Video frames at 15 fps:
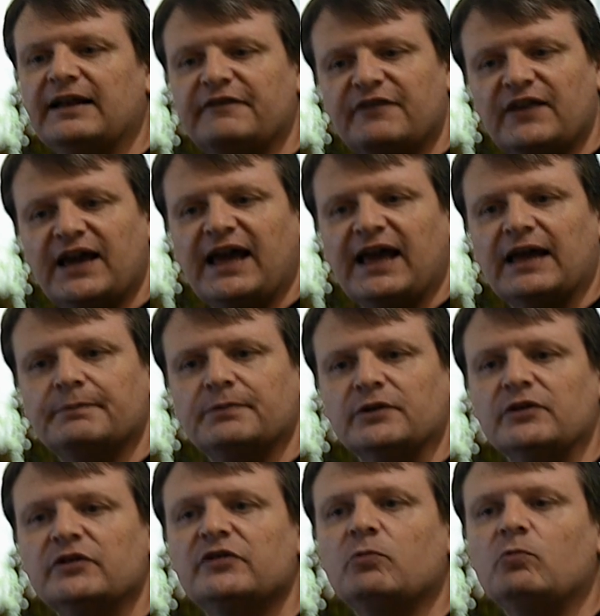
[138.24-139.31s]
And if that
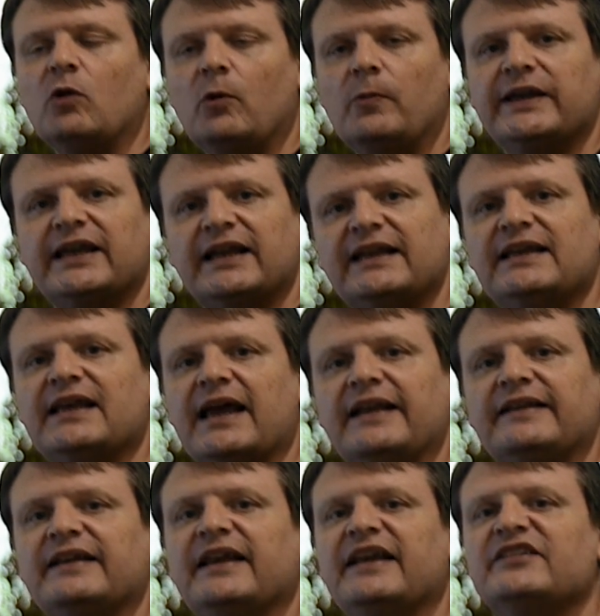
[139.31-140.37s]
happens, what we're going to
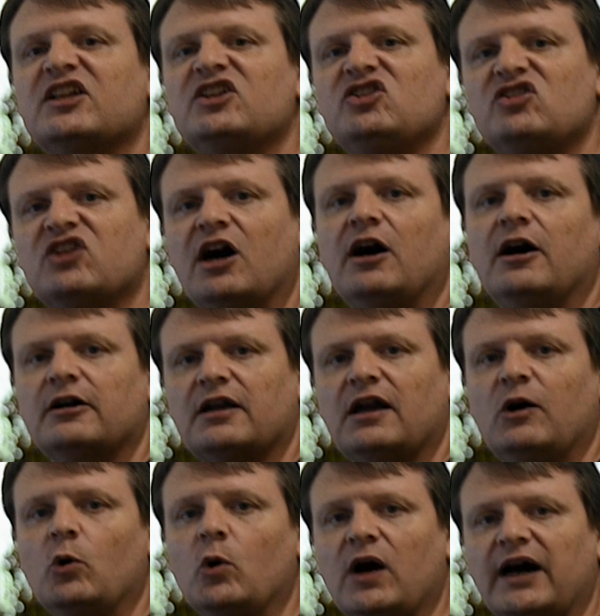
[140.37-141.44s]
get is a
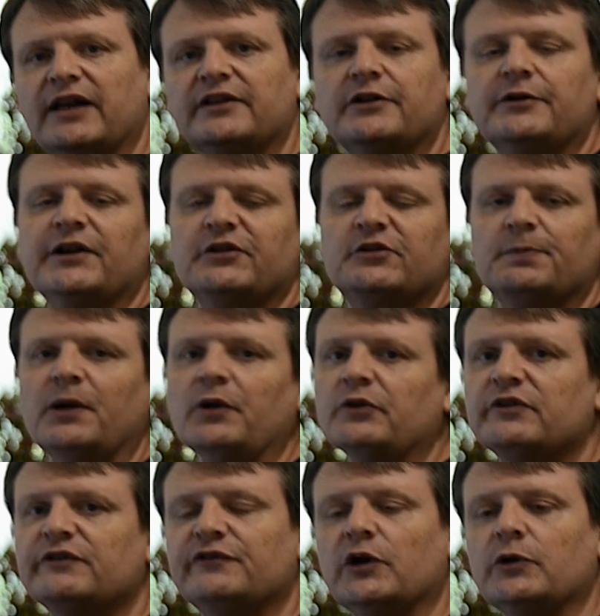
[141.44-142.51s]
dark or
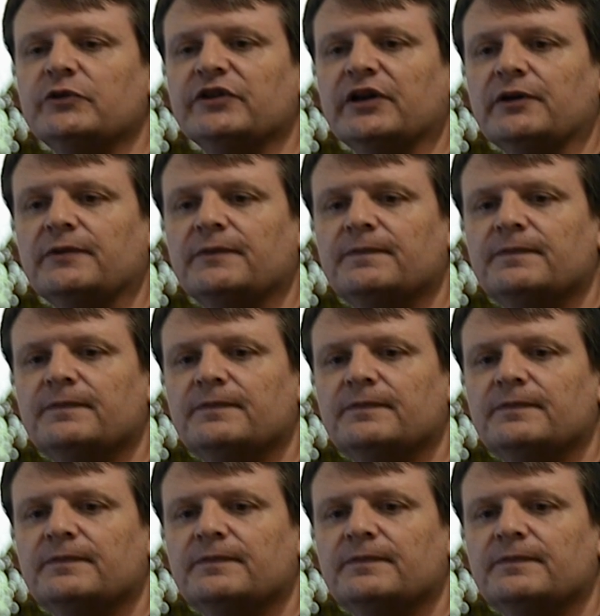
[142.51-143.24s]
underexposed photo.